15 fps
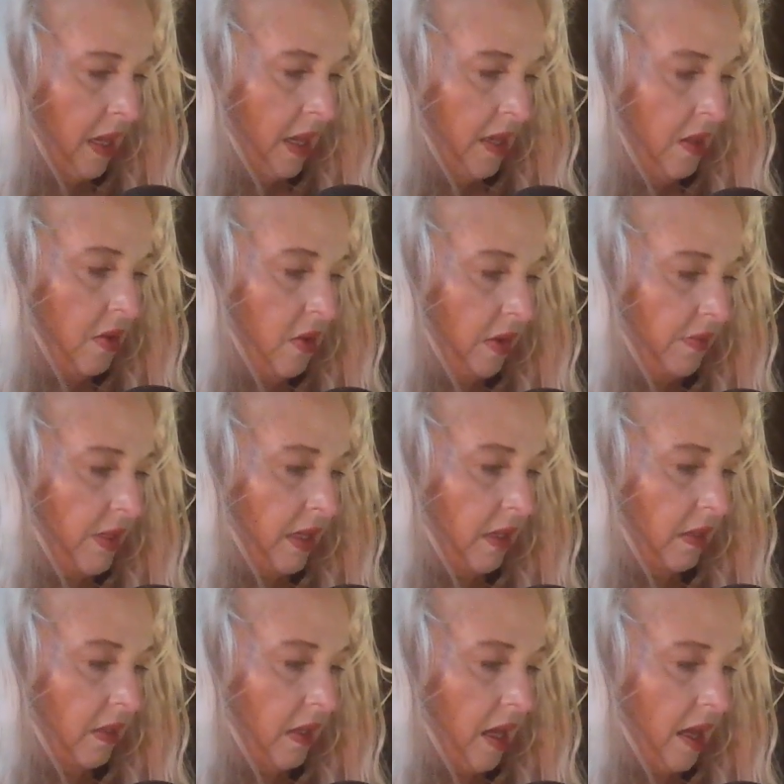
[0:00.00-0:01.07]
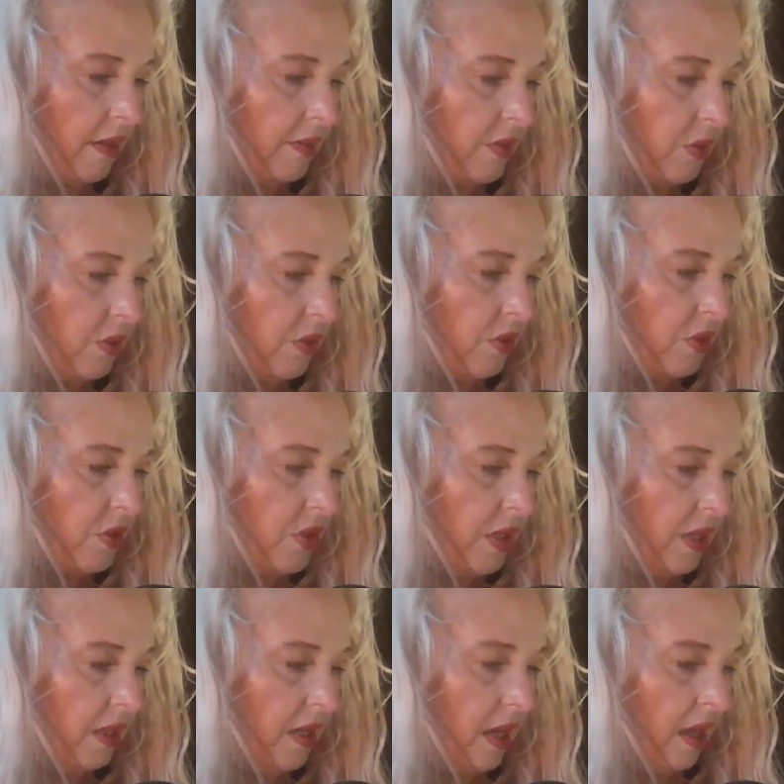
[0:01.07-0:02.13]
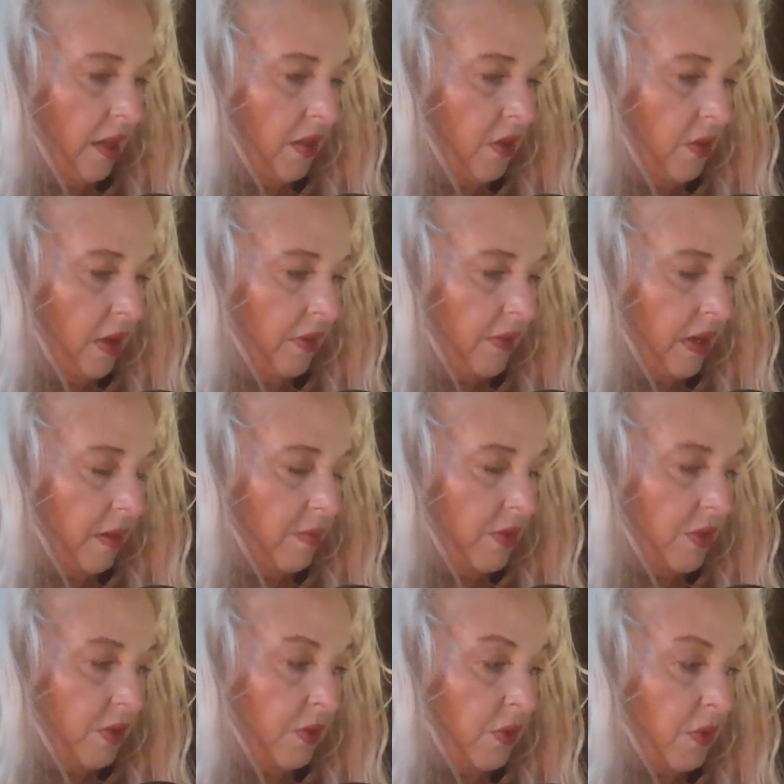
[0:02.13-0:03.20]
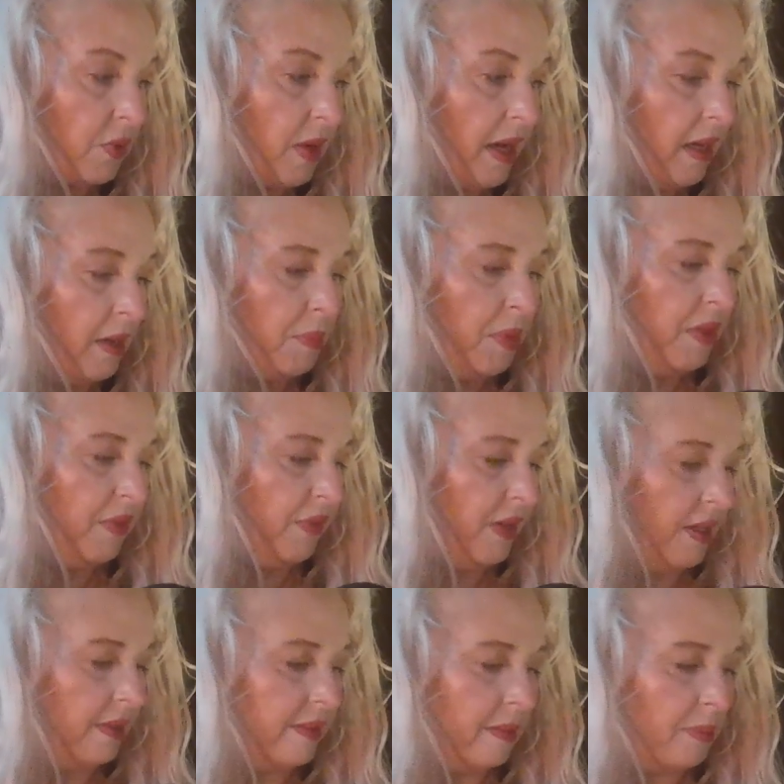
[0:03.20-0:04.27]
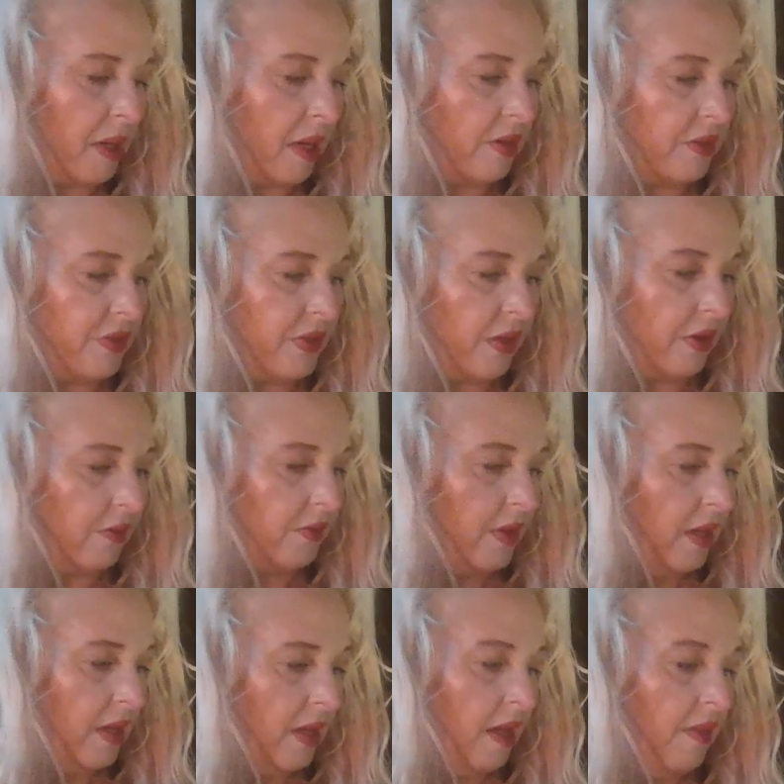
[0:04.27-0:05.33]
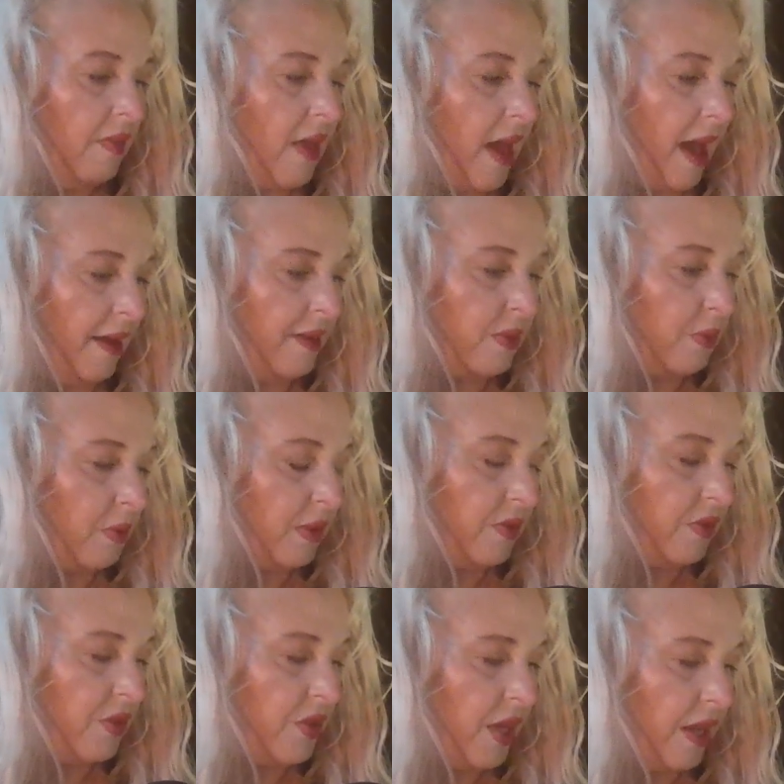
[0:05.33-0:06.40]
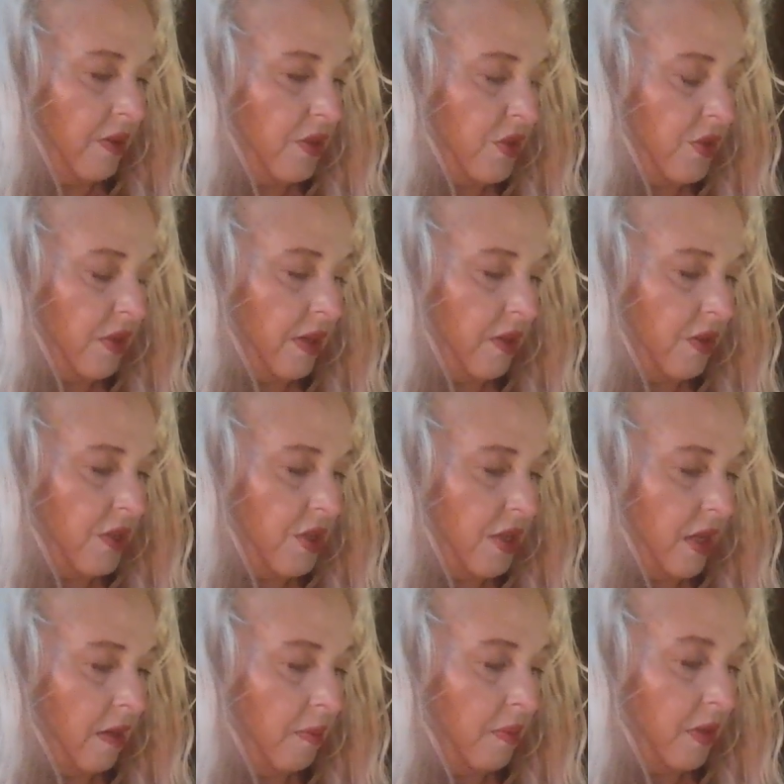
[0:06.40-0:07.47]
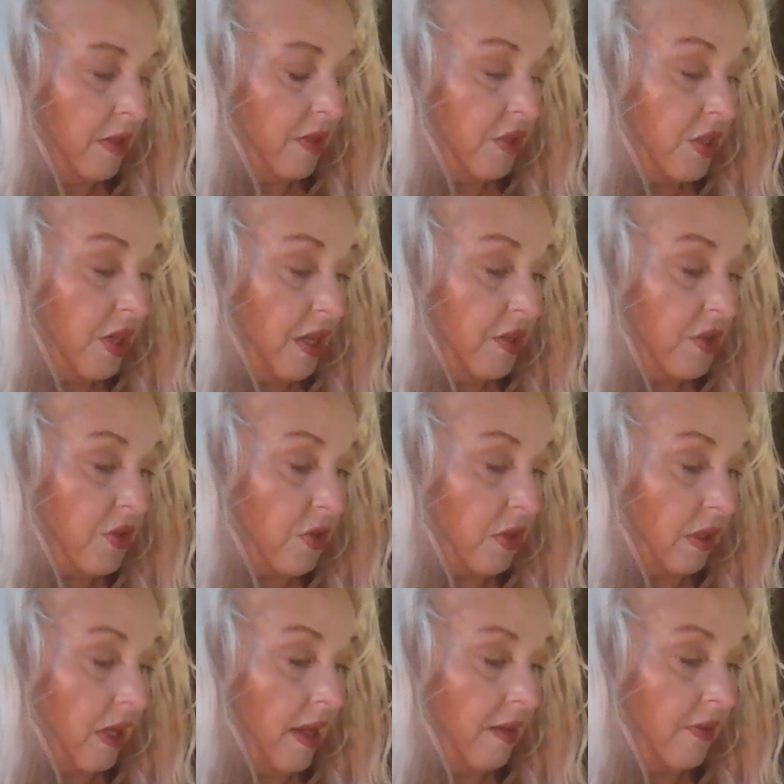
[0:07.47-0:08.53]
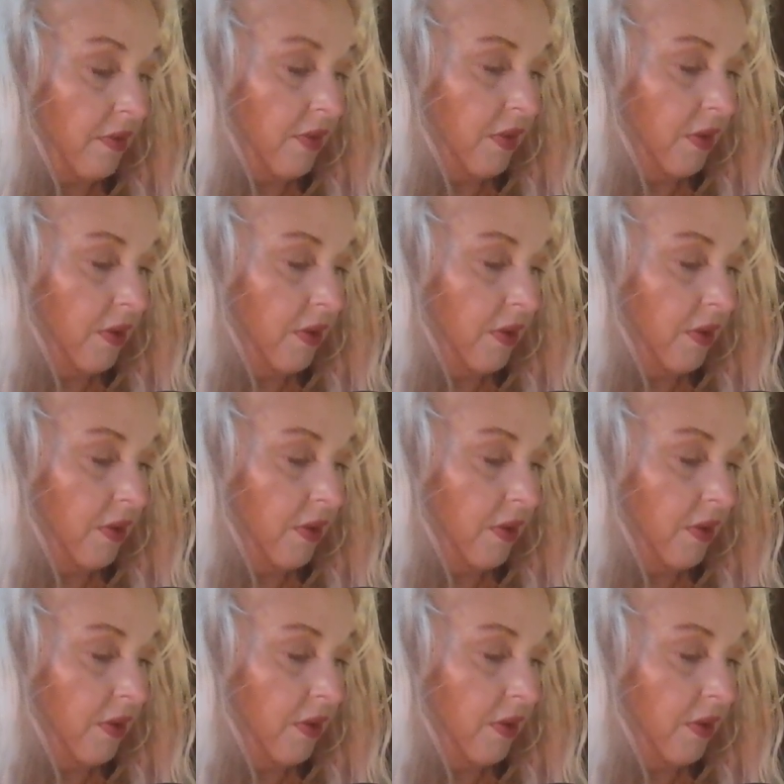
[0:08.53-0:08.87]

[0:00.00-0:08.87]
You have done a lot of soul searching. You have come to great epiphanies about yourself. That is what has changed your energy up. It's changed your life.